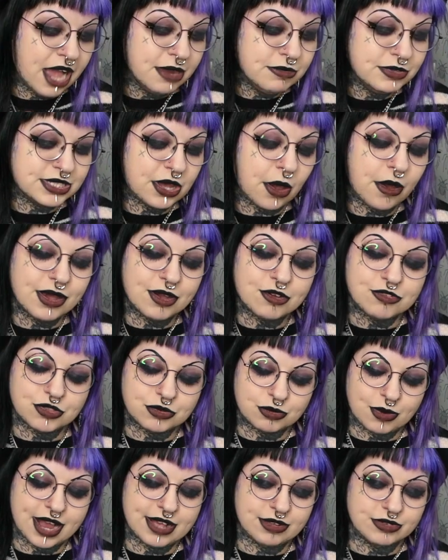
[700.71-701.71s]
I was going off
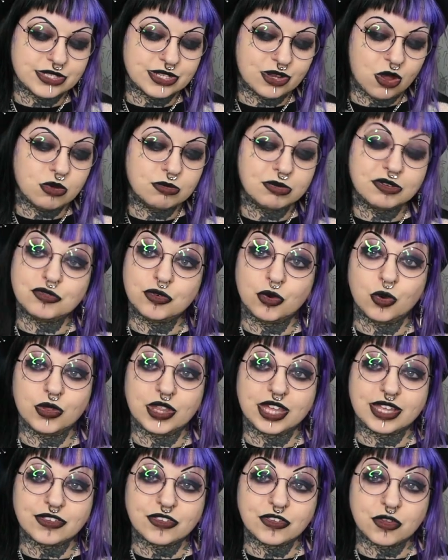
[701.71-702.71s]
the rails long before
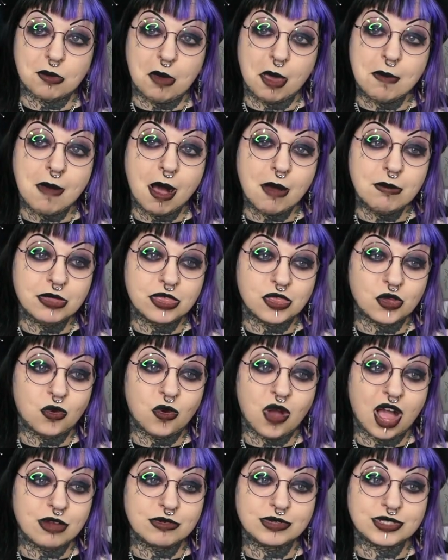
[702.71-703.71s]
this, so my mum
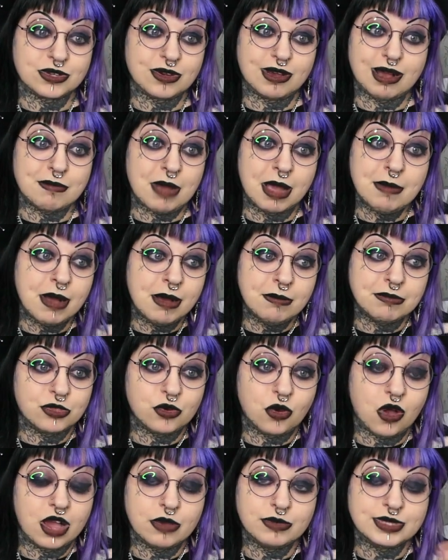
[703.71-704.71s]
thought I
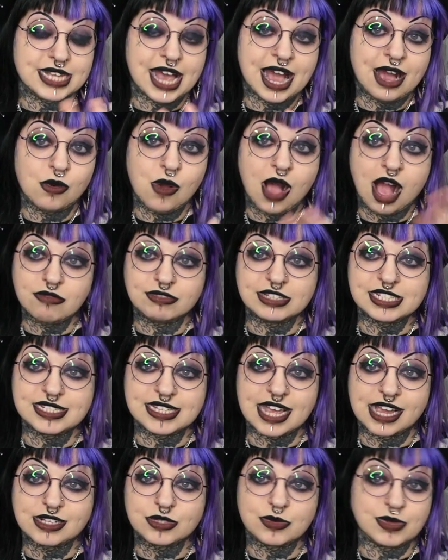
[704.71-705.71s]
was out having
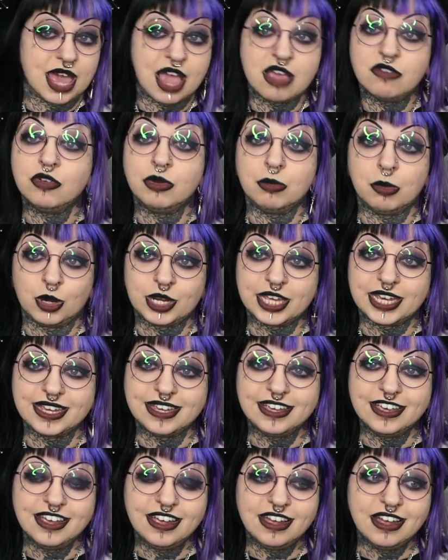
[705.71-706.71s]
sex with
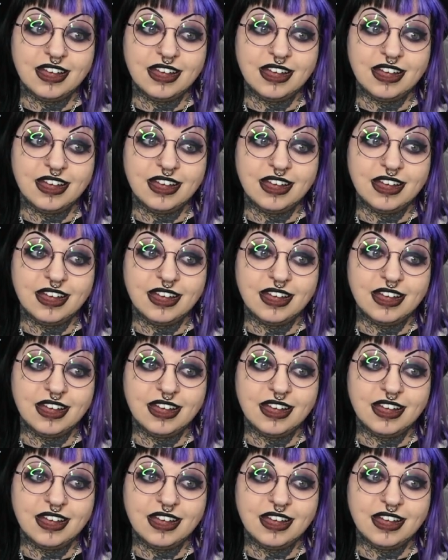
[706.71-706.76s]
everybody.